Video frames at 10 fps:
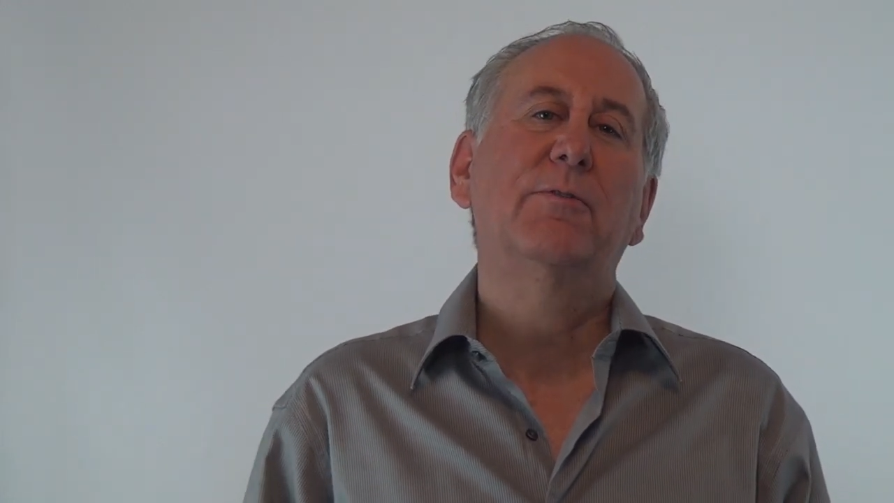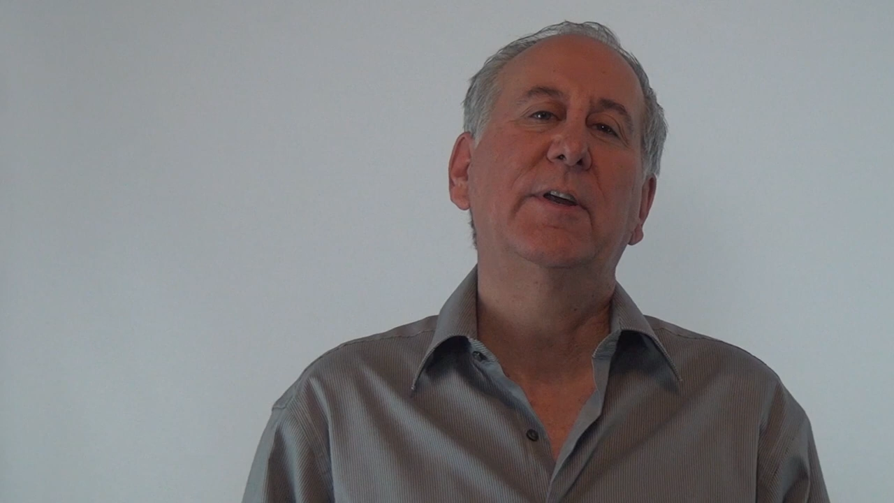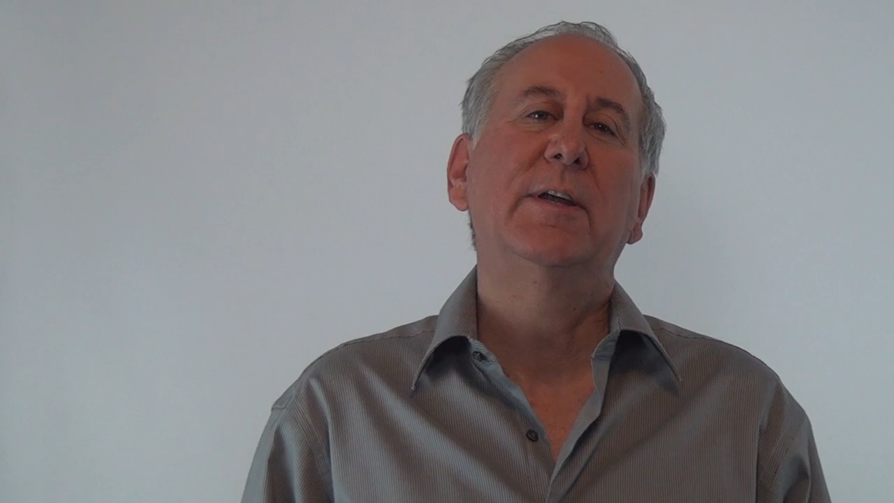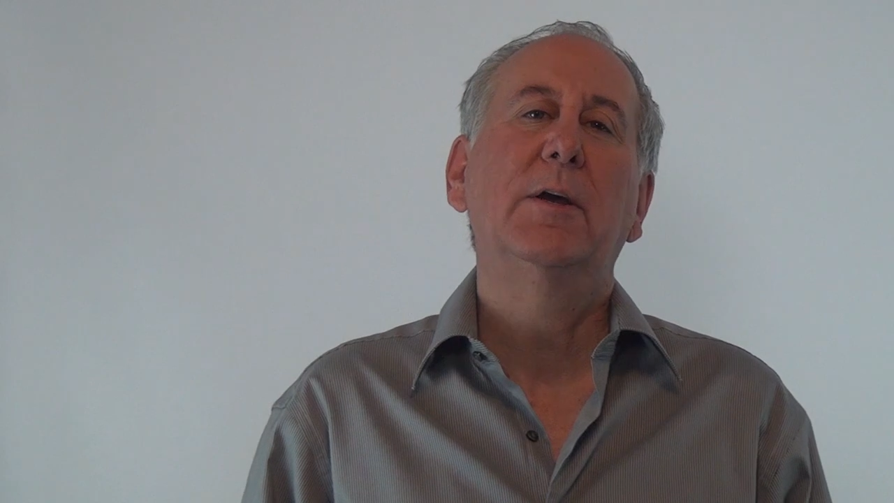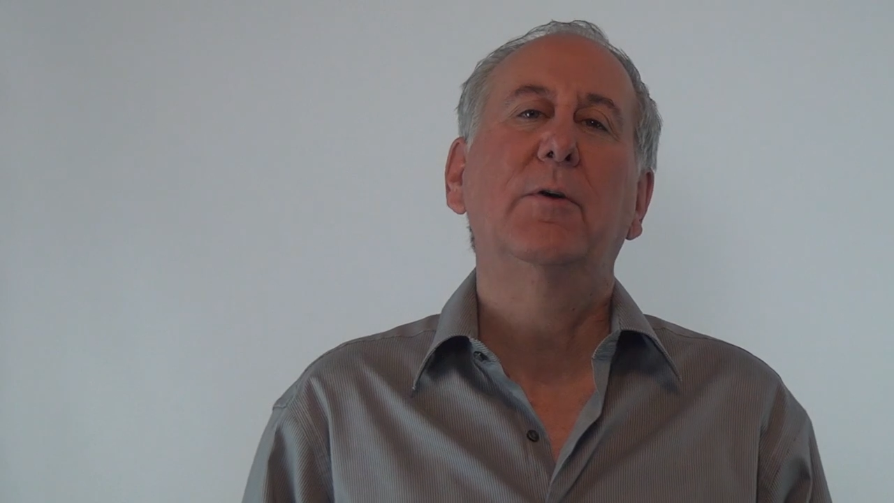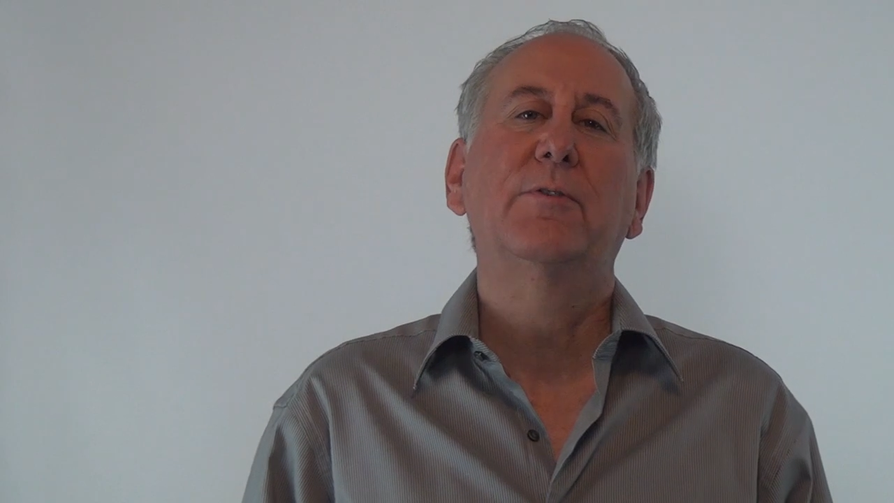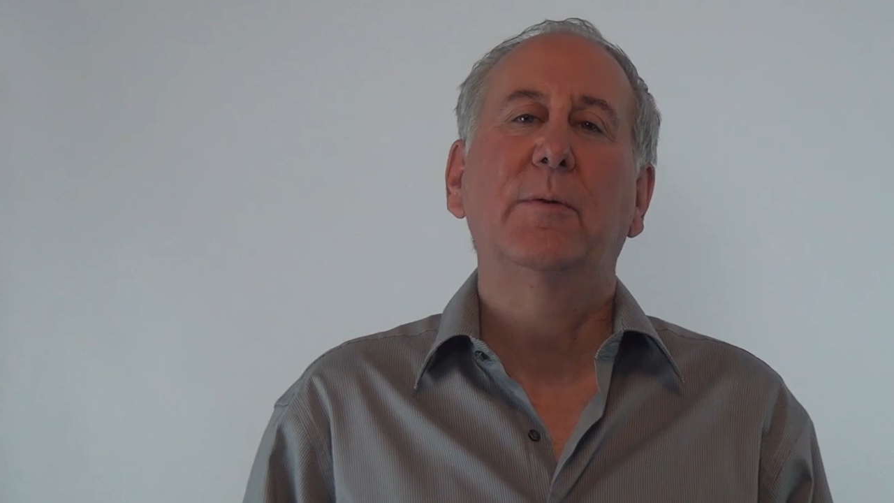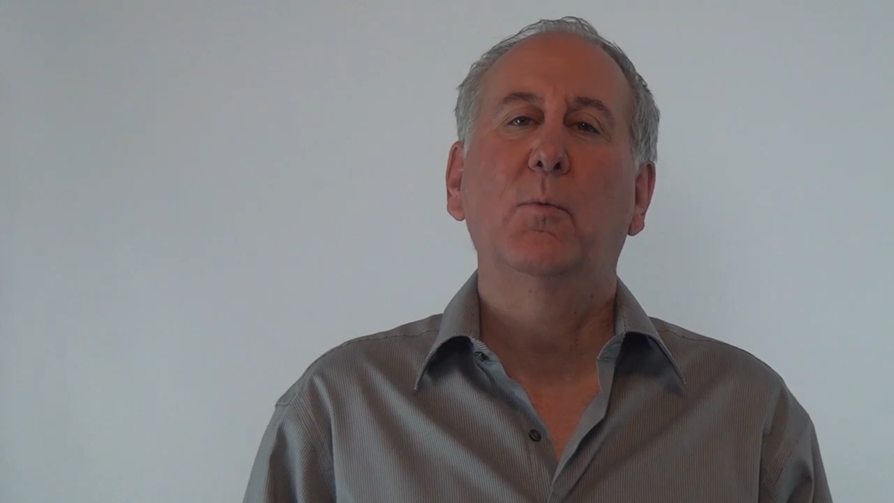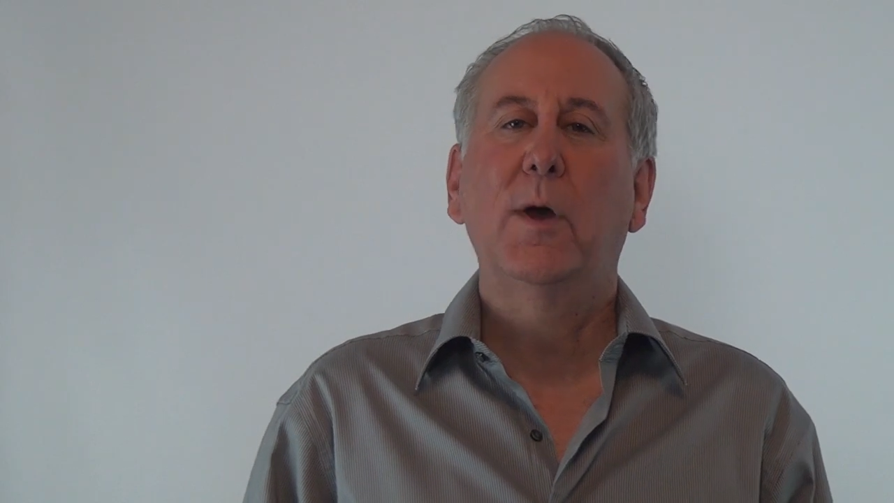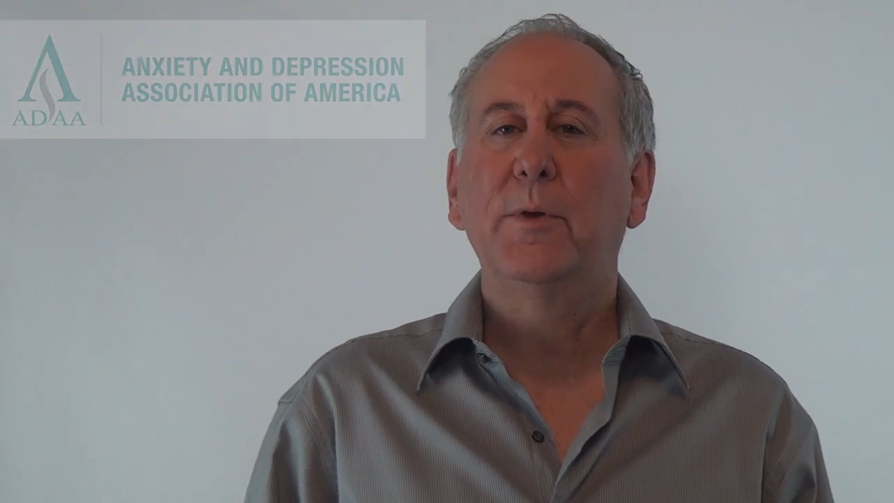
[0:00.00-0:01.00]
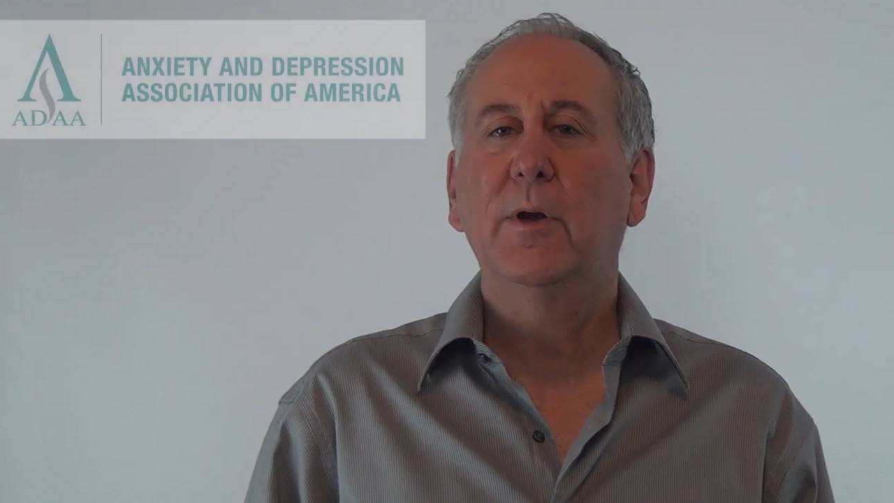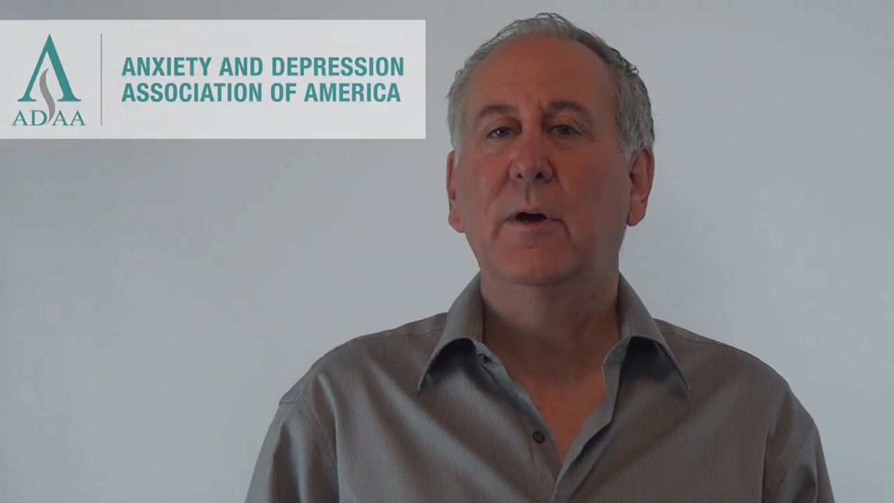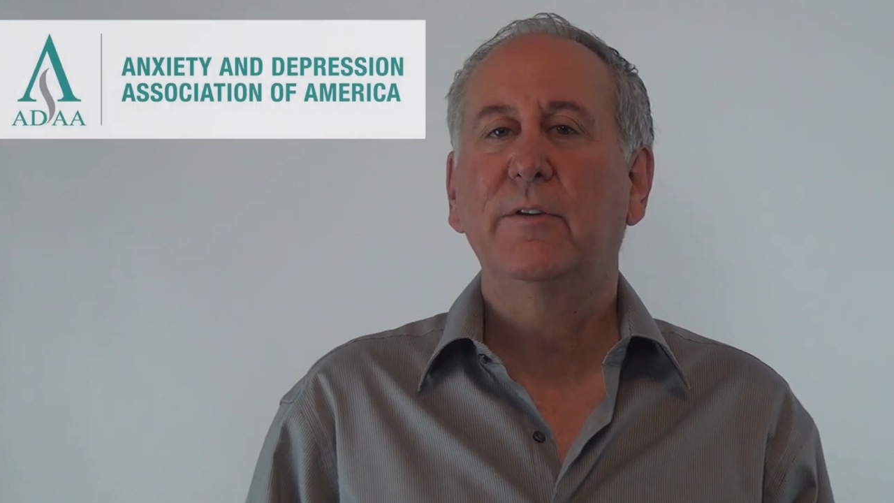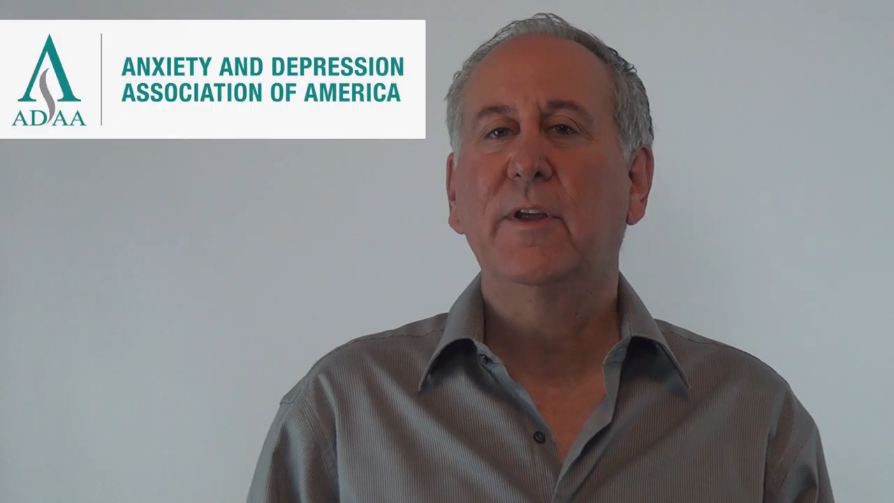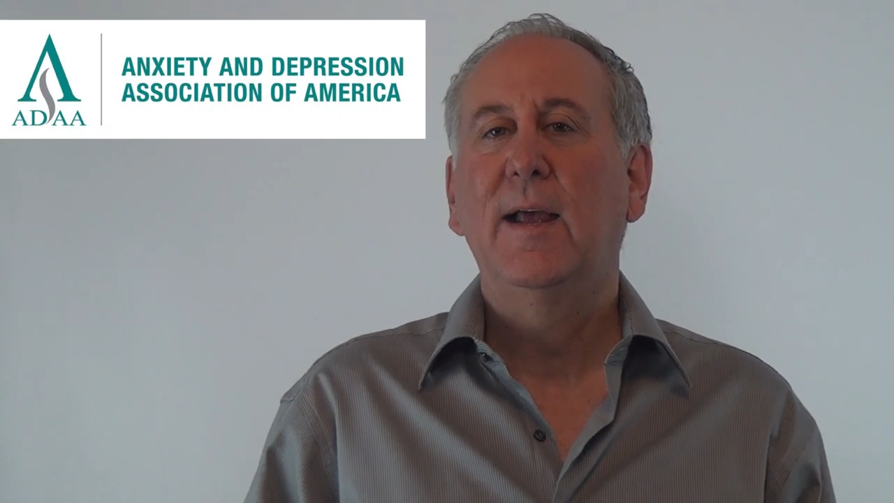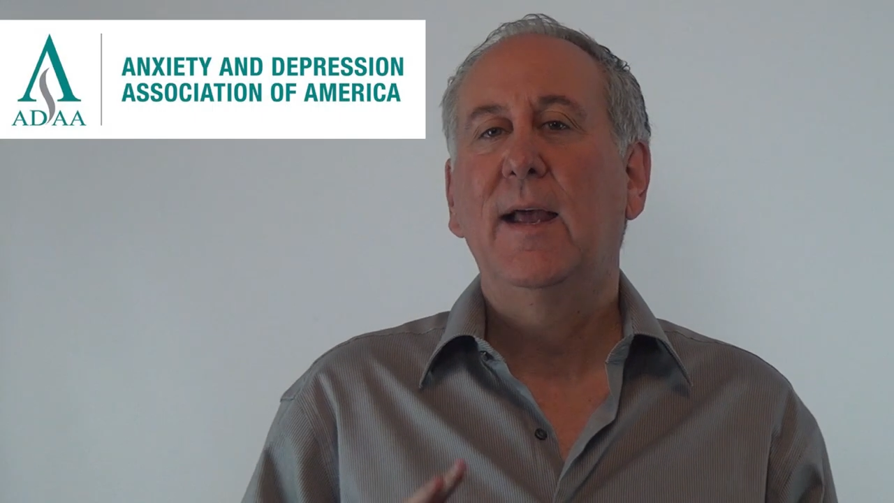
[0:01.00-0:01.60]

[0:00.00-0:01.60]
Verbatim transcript: videos, and webinars,